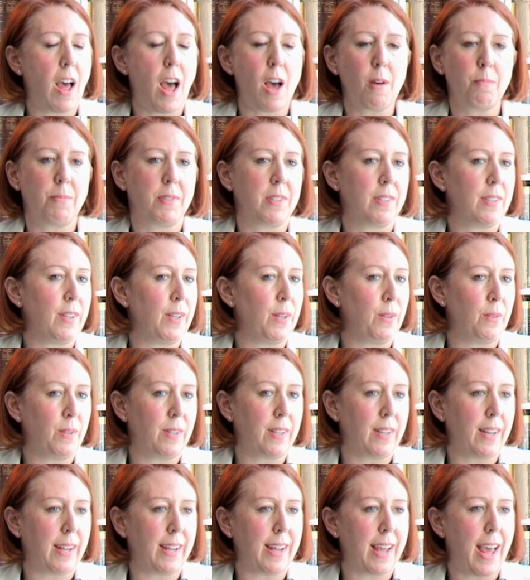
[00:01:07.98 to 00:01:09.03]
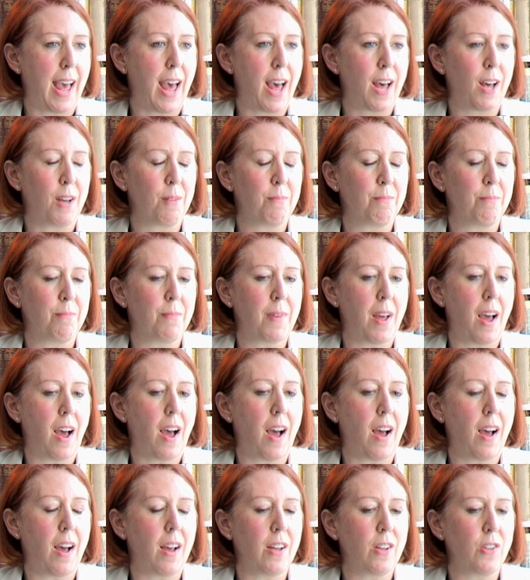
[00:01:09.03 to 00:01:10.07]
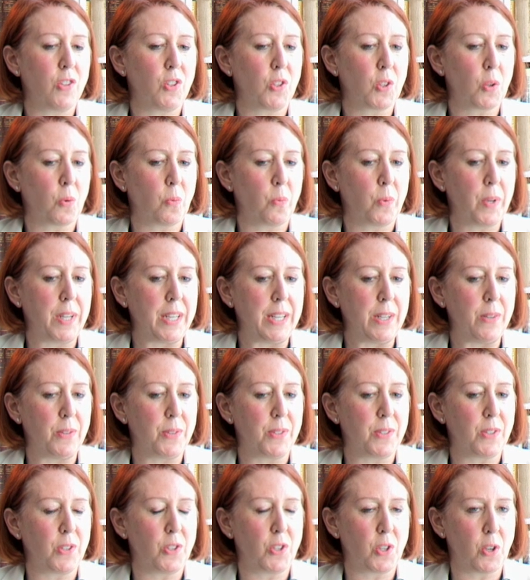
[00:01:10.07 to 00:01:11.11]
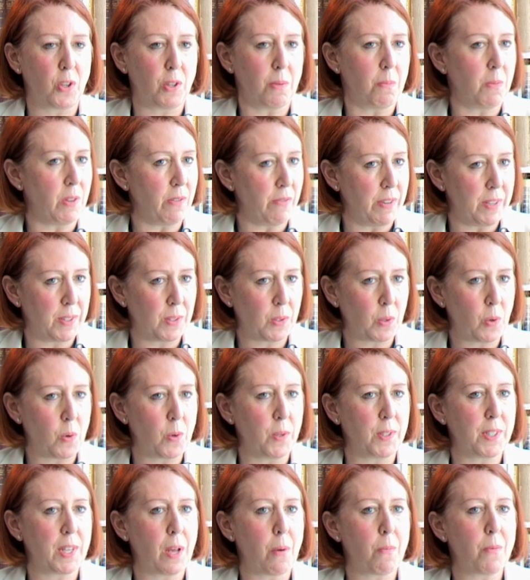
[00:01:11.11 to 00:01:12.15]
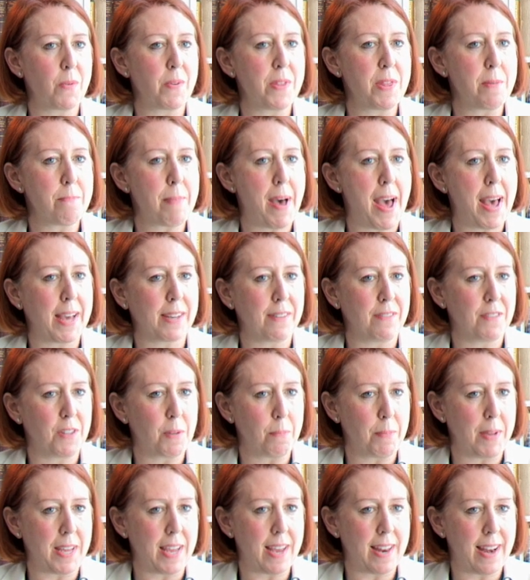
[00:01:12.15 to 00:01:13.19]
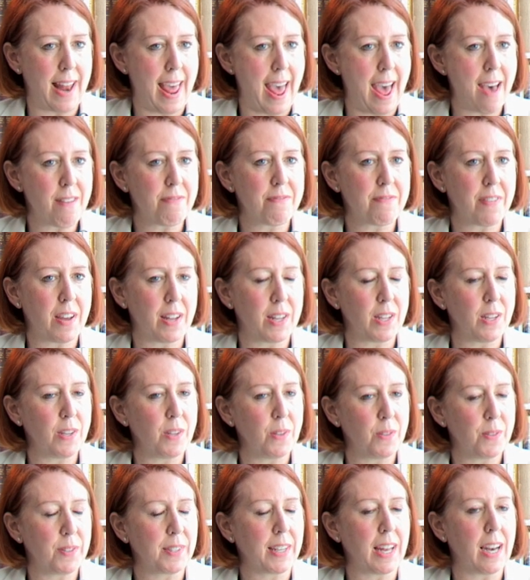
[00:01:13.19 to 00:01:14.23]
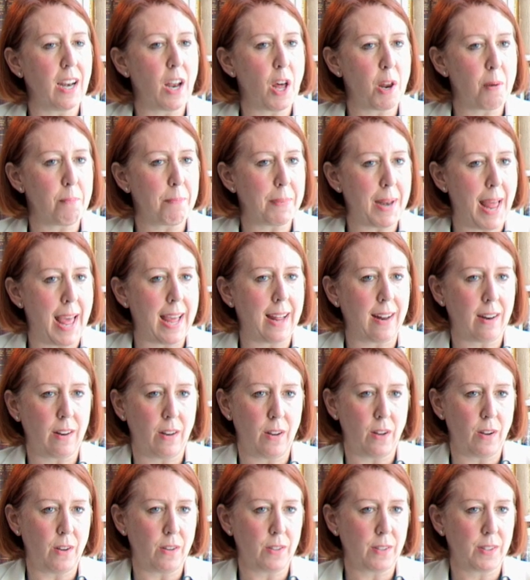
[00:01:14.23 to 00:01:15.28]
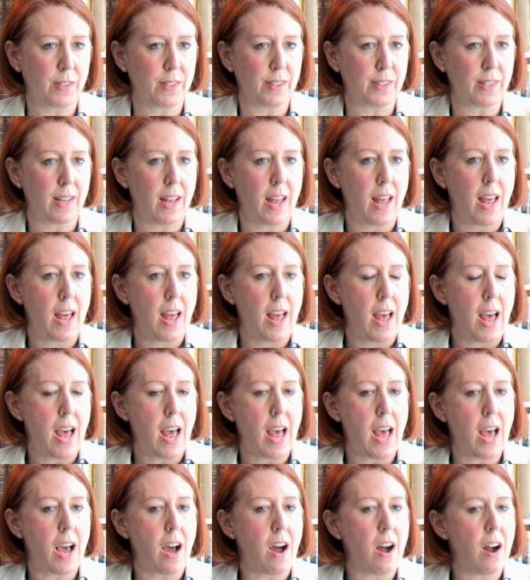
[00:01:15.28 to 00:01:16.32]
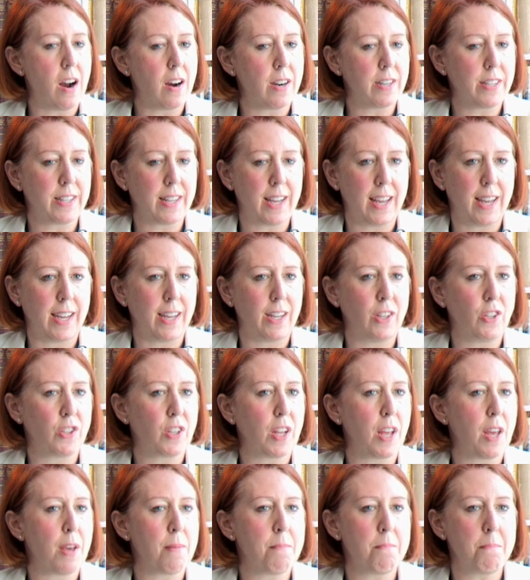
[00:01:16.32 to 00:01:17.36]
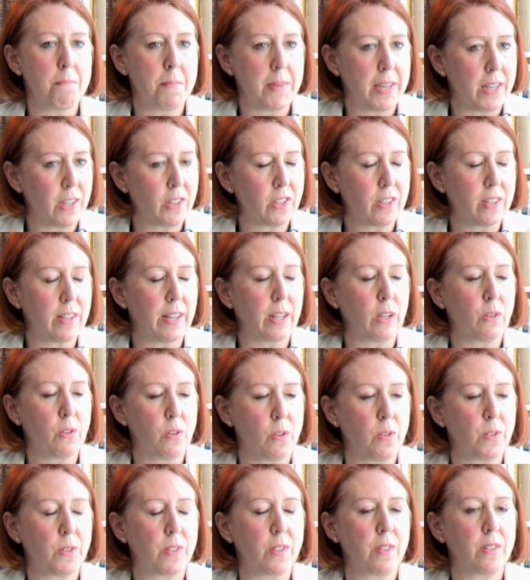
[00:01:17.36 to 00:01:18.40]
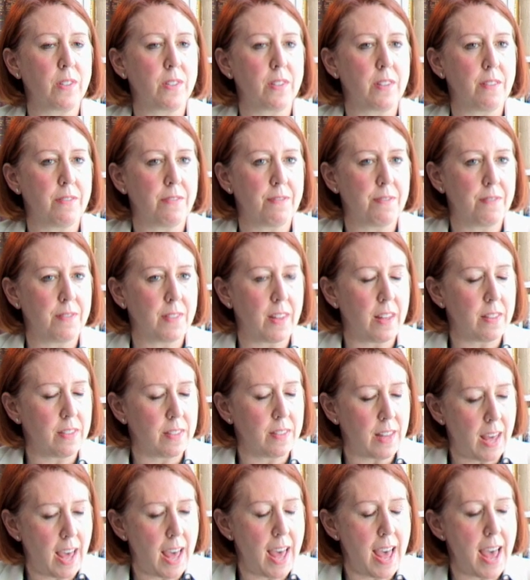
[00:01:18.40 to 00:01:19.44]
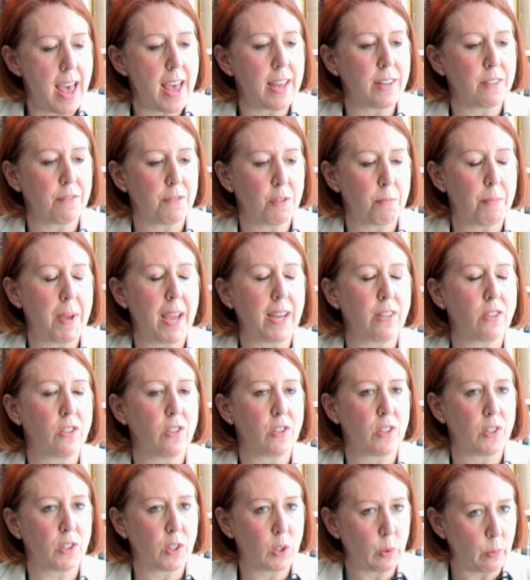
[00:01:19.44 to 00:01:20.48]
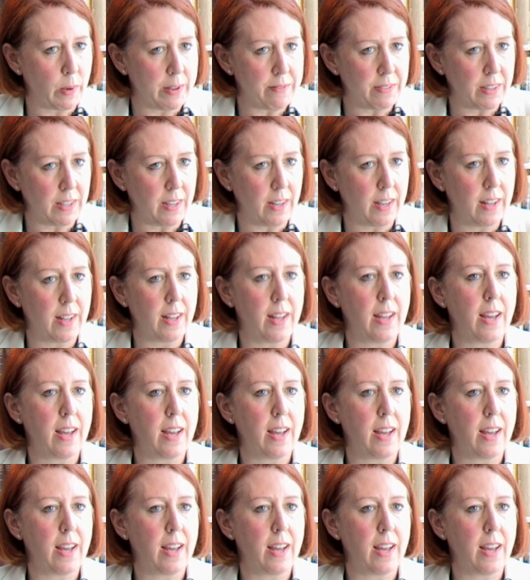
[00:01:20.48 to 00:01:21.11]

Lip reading: Absolutely. So we used to show them the risk scores that were in the back of the BNF, and you used to get a lot of blank looks. Heart age immediately causes the head of the patient to swivel,